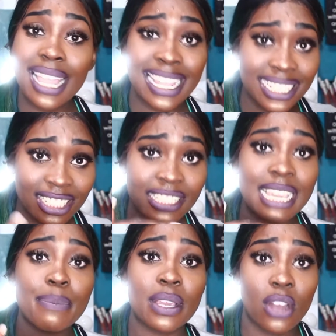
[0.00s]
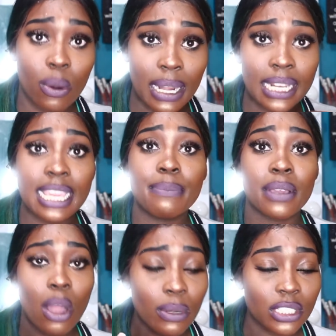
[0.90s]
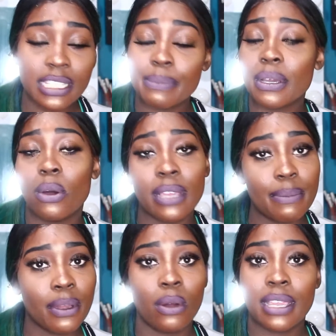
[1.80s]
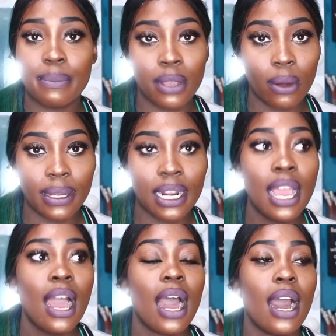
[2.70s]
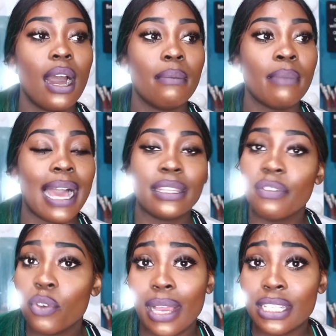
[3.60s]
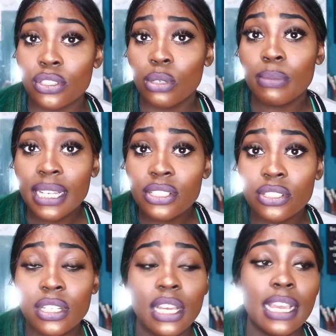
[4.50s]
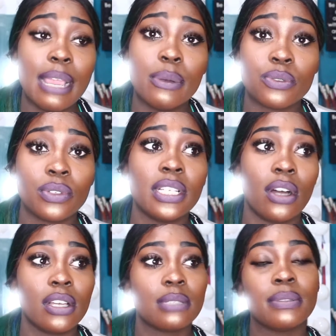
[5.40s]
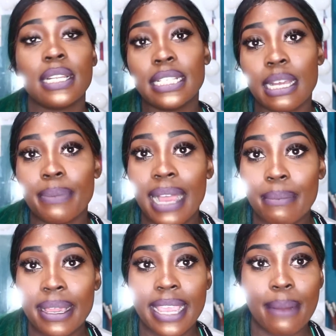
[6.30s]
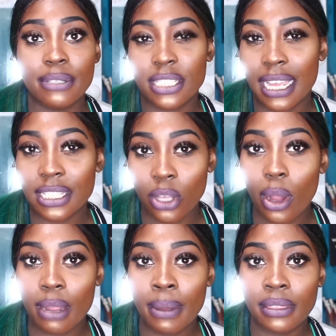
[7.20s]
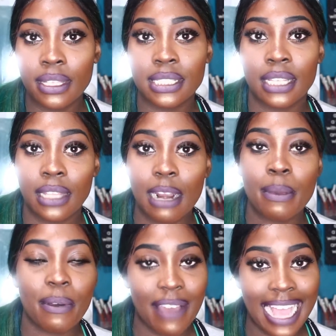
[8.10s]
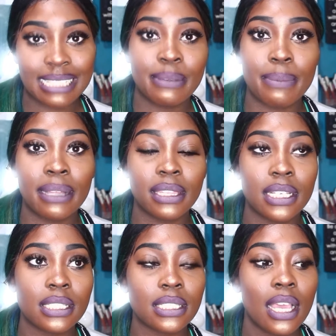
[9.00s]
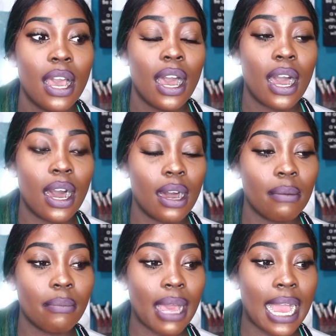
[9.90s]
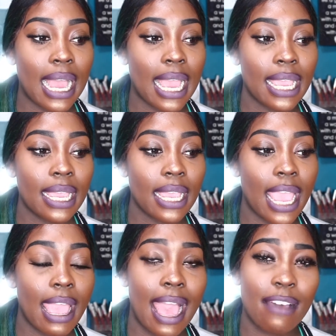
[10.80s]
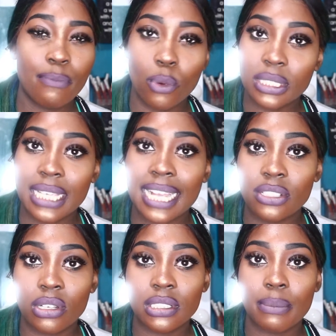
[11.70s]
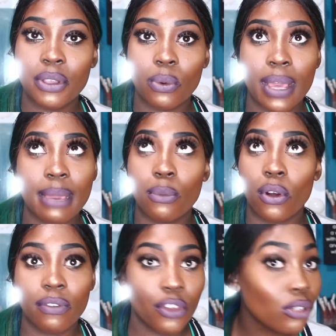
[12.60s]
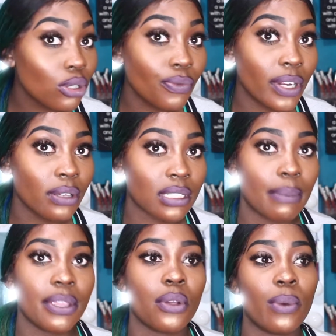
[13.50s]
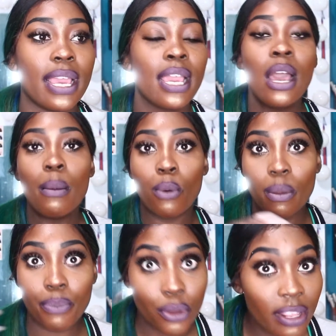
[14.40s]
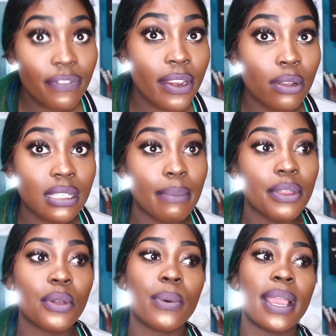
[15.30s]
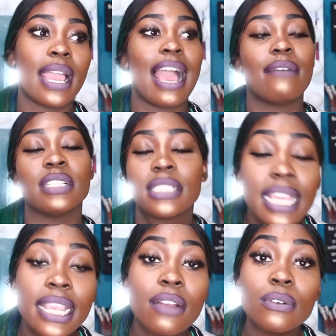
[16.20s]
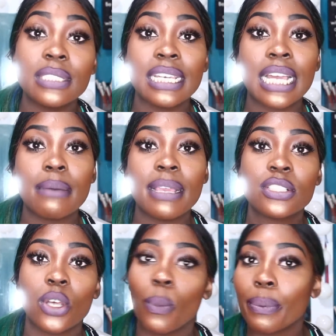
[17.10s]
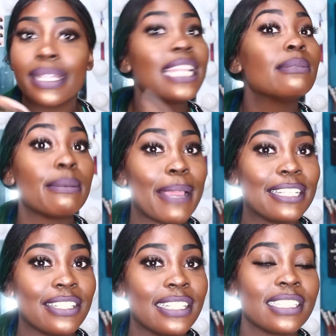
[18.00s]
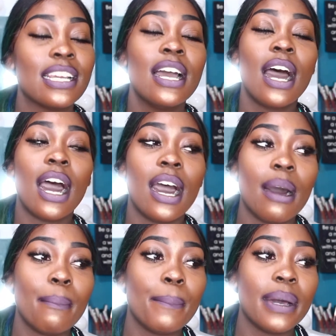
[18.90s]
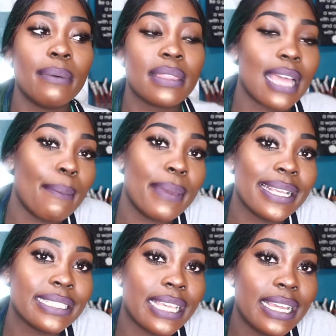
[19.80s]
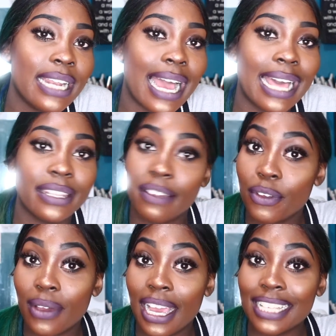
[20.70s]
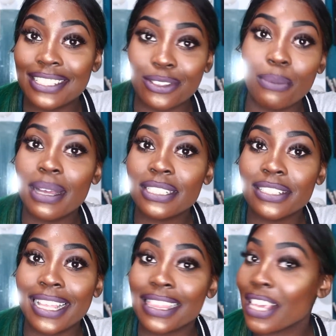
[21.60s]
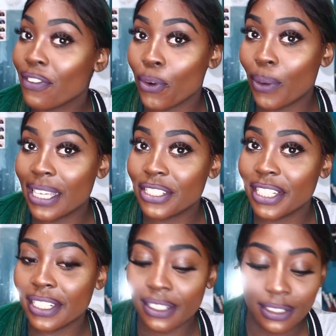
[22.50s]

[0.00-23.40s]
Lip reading: And then just keep it going, keep it going, just keep it going, keep it going, keep it going. I love you guys so much. It was really awesome sitting down behind my camera just kind of talking about this, because a lot of people have asked me about this. I have more Thai talks coming your way, more YouTube videos coming your way, more beauty videos coming your way. I have a skincare routine coming, so please be patient. But with that being said, I love you guys so much, and thank you for watching.